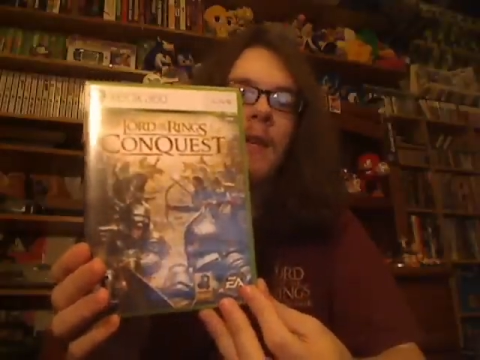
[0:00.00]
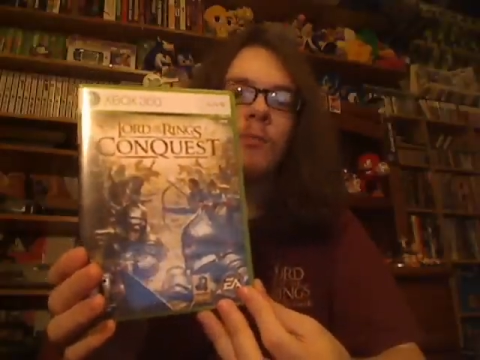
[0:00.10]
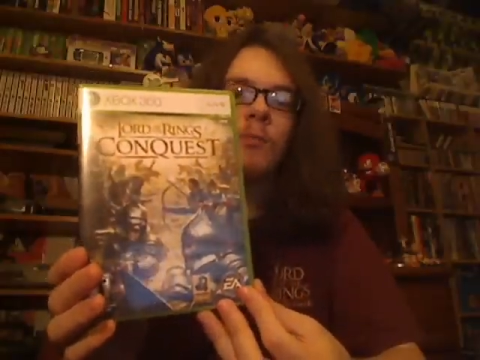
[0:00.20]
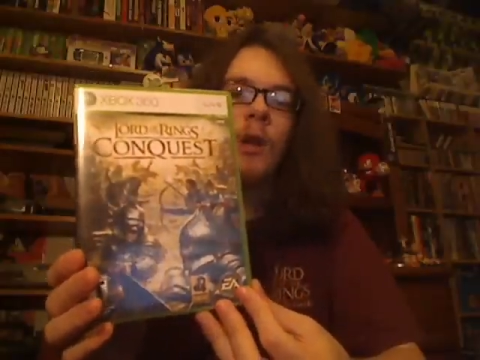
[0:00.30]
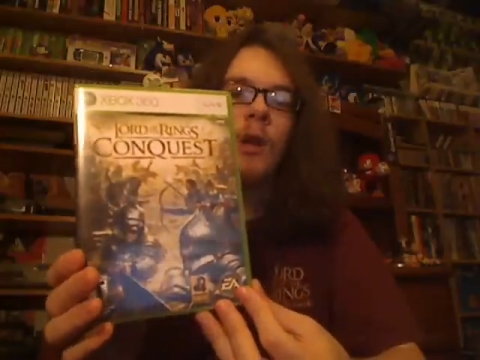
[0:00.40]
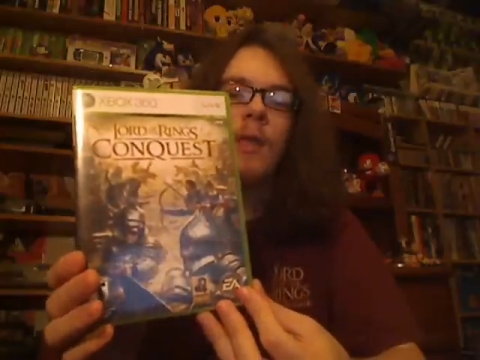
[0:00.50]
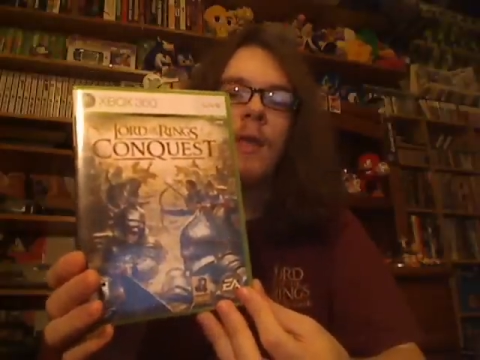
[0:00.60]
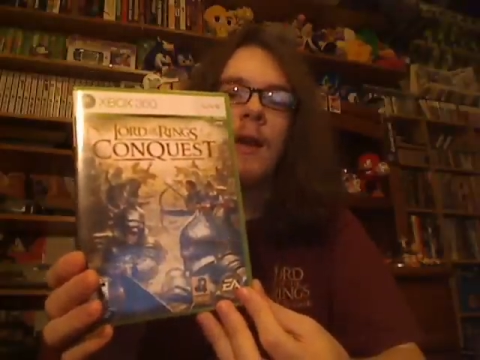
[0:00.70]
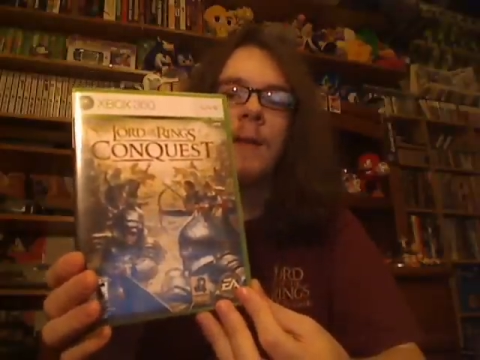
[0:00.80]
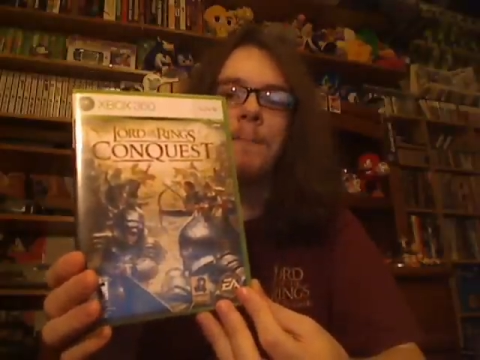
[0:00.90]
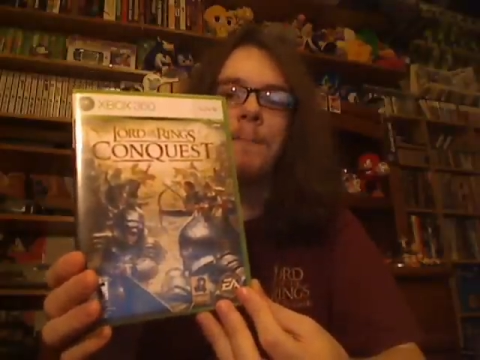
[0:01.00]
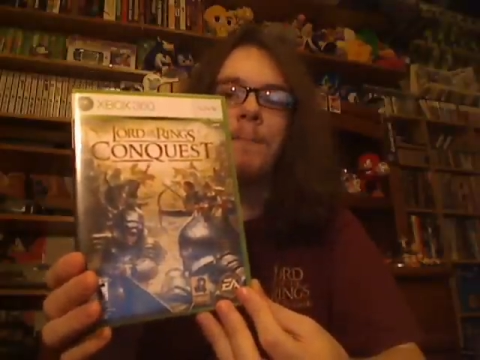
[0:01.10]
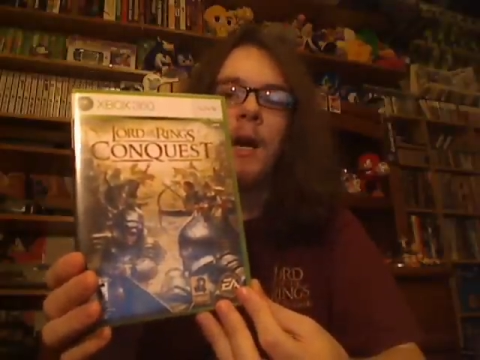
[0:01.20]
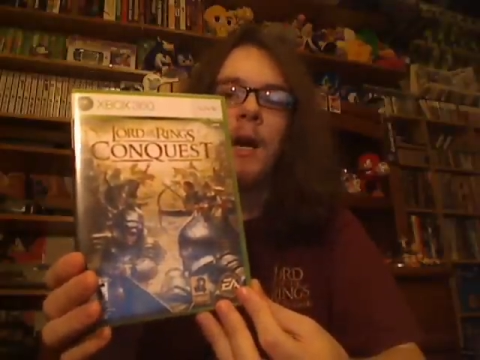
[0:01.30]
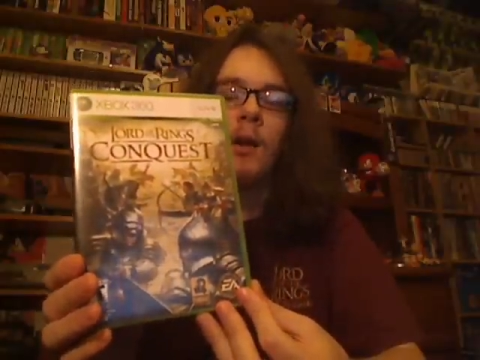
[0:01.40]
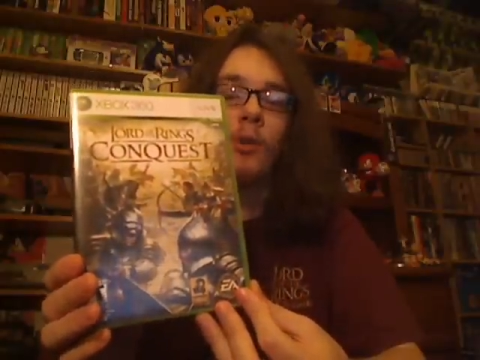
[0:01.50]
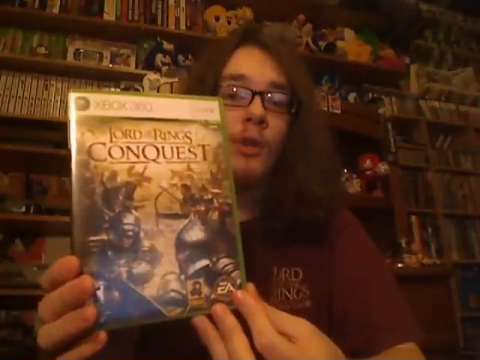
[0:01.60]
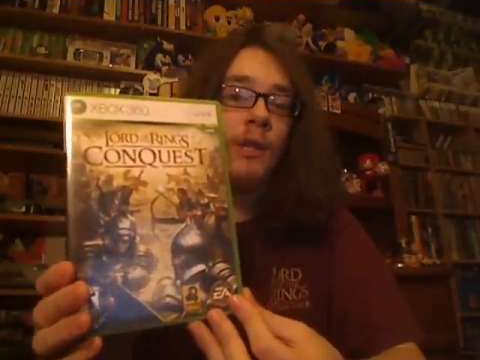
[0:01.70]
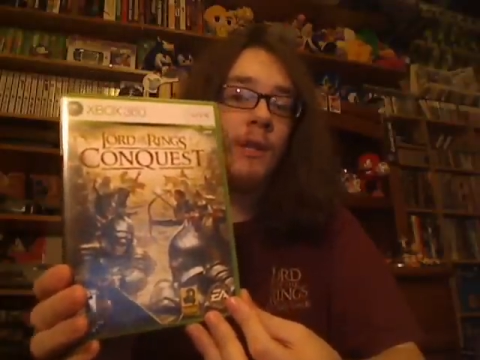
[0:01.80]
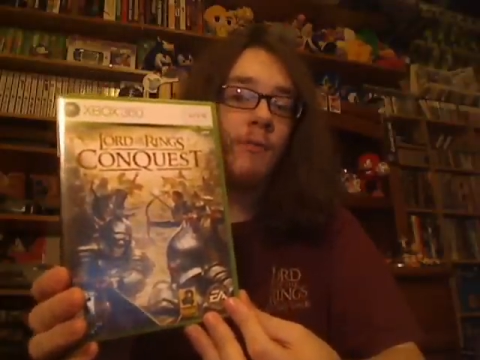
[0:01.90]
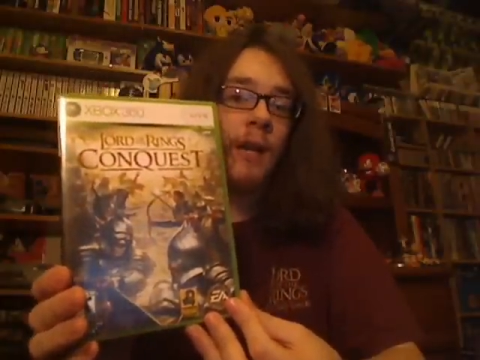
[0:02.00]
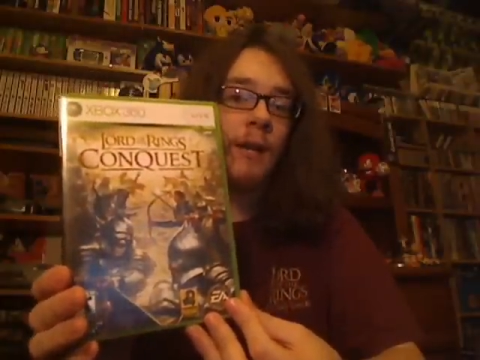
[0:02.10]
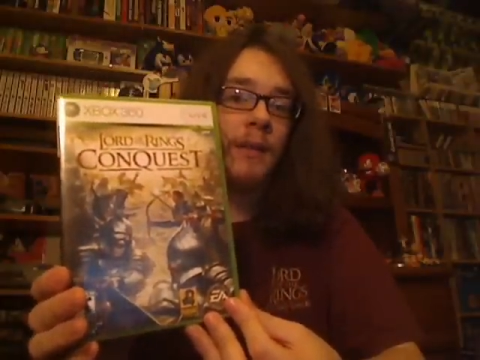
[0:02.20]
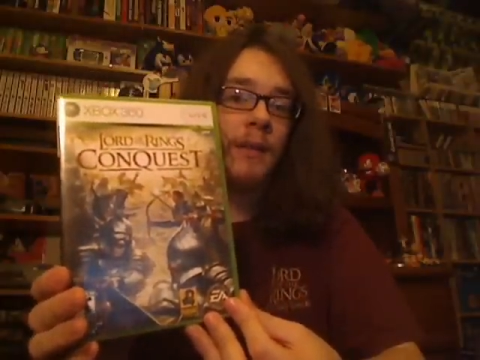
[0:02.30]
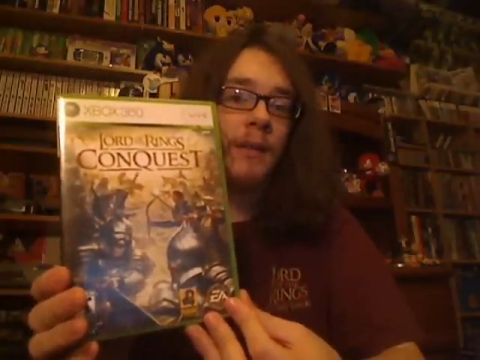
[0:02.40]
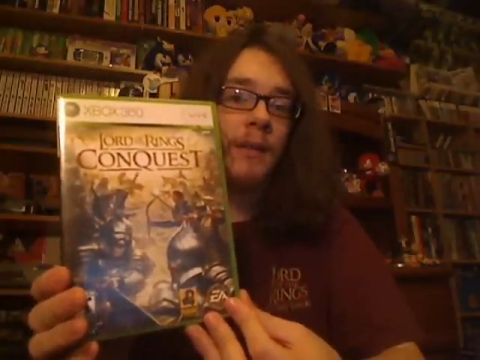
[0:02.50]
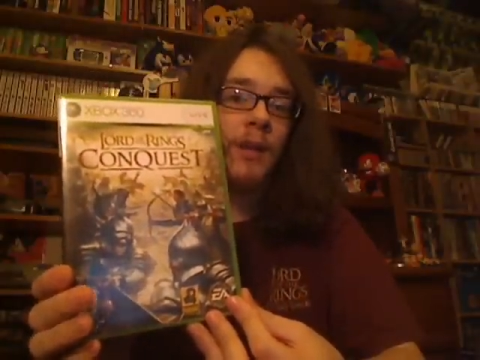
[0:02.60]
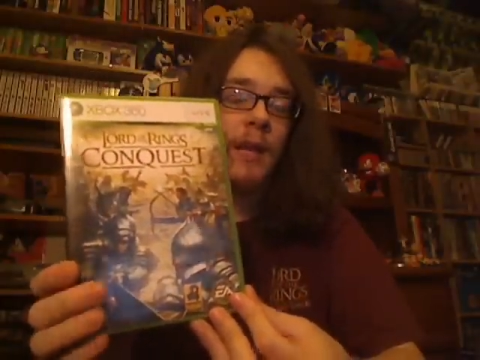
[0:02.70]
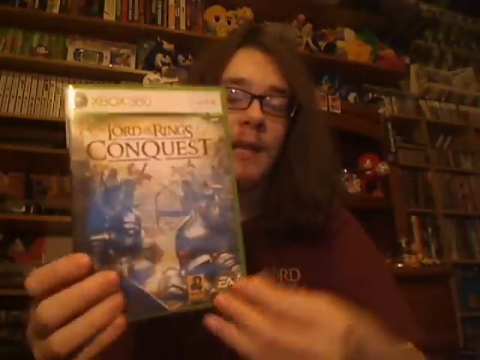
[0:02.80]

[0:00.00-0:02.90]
is one that I only recommend,